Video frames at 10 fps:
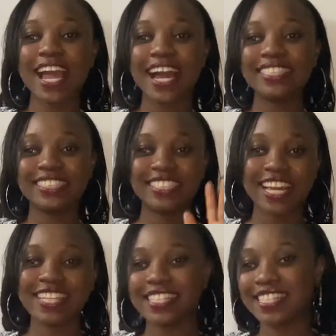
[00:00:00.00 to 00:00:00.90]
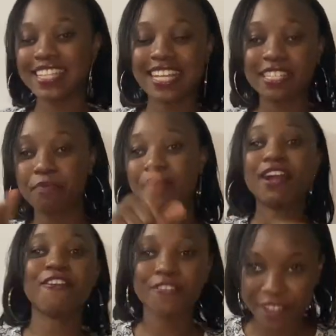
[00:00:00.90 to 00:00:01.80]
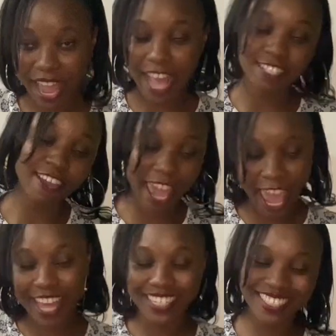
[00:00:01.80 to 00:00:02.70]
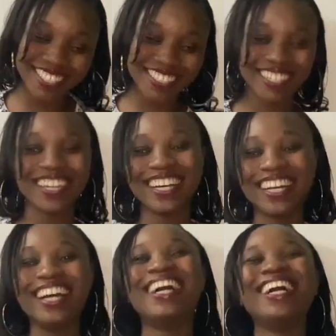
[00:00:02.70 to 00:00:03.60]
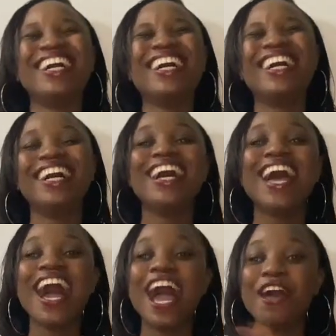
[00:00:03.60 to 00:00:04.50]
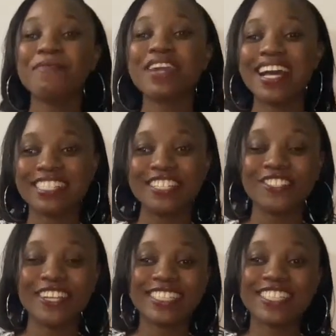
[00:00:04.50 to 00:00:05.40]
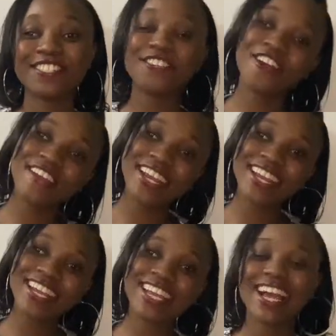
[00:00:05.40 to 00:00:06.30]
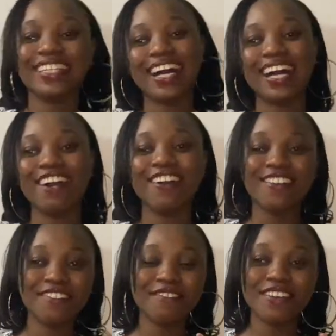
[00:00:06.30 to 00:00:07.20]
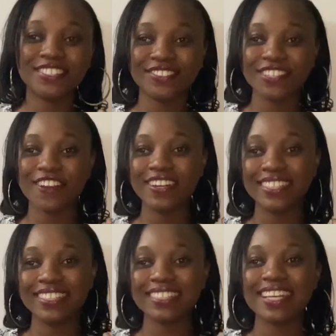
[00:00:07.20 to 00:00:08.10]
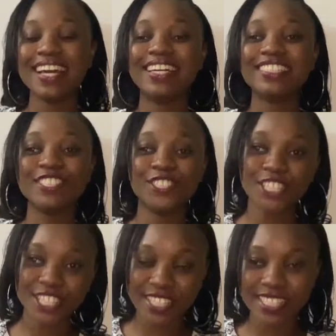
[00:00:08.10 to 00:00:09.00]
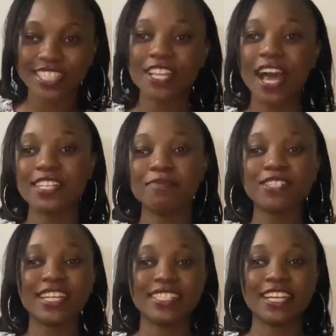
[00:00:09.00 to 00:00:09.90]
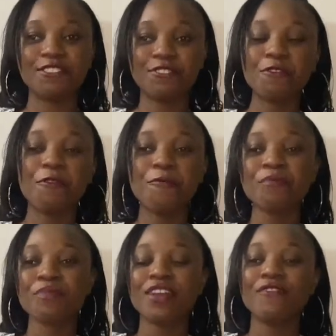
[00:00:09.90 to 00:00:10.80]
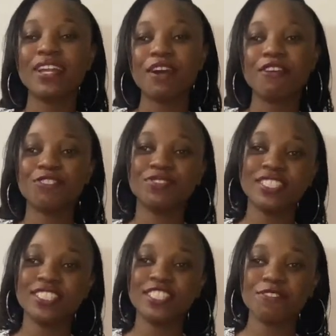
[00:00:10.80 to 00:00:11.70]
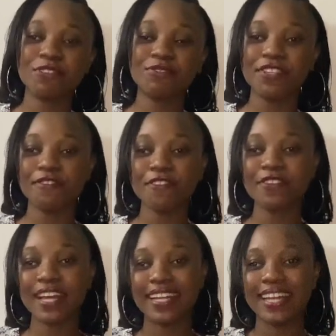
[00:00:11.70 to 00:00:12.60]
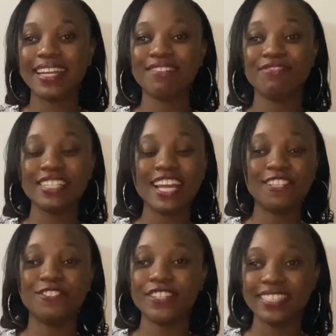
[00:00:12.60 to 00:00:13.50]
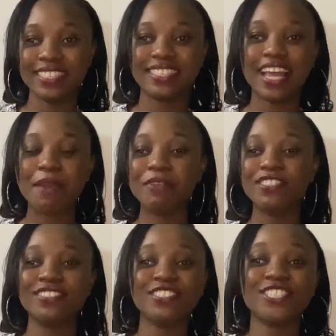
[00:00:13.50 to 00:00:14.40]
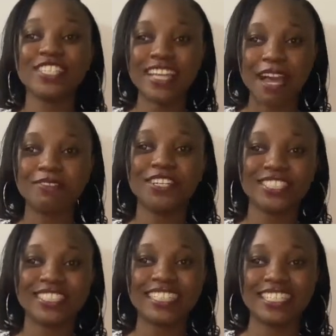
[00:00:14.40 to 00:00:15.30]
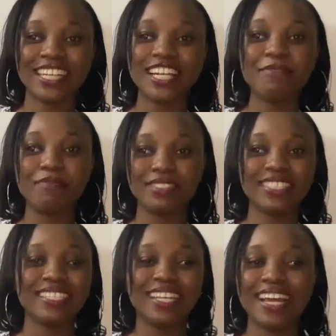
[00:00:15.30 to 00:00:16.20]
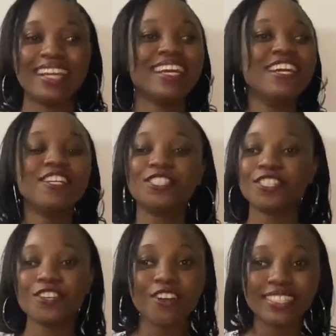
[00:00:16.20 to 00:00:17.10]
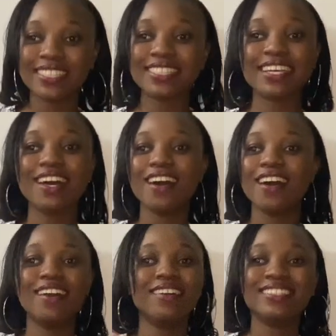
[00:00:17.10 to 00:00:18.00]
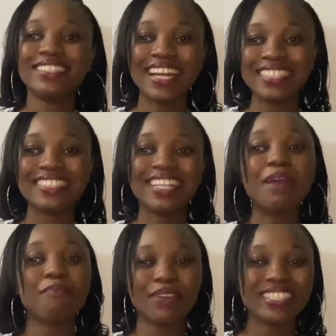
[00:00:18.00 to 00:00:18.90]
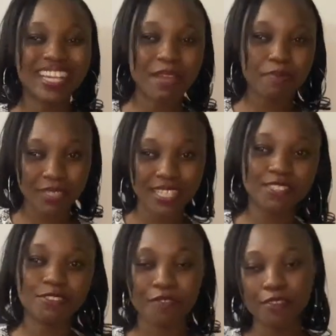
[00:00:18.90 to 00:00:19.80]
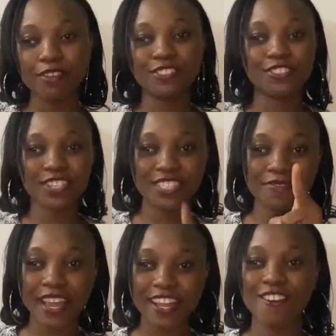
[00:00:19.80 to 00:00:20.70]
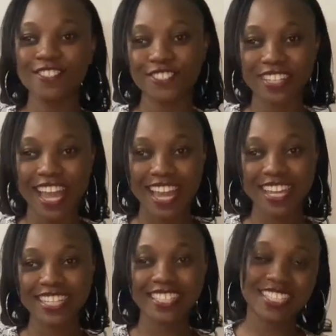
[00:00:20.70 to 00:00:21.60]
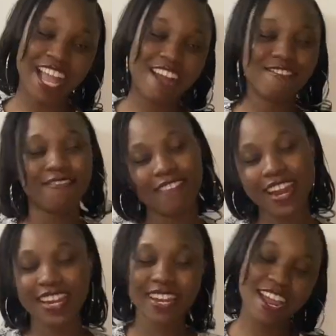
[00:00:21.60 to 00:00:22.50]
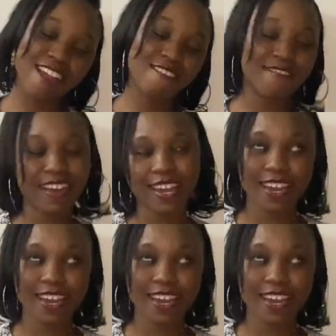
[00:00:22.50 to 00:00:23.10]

thought of it that, oh, uploading daily, how does it affect your channel? Actually, it does affect your channel. As much as it affects it positively, it does affect it negatively, which is, using myself as a typical example of a consumer, I studied economics, right? So there's something called law of diminishing marginal returns, I think, which is the